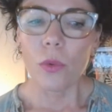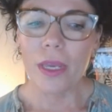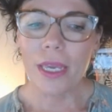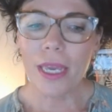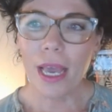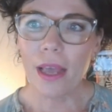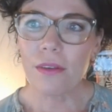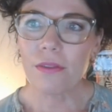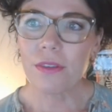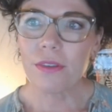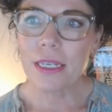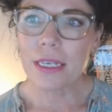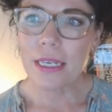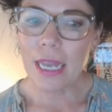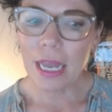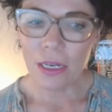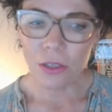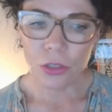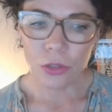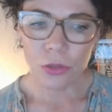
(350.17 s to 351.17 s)
We have a
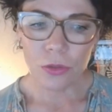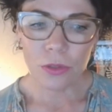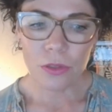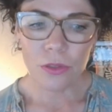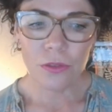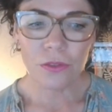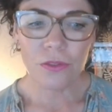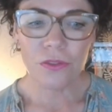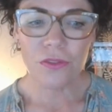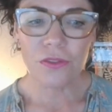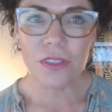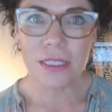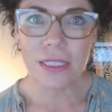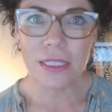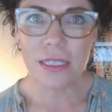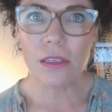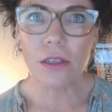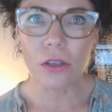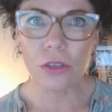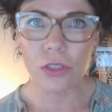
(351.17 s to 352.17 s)
natural
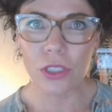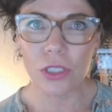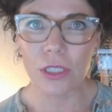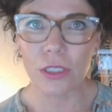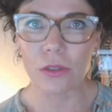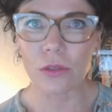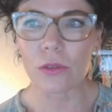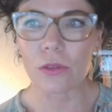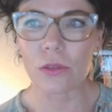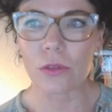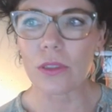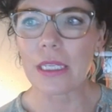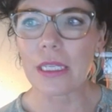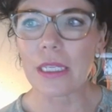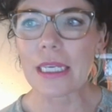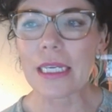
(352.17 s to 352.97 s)
physiological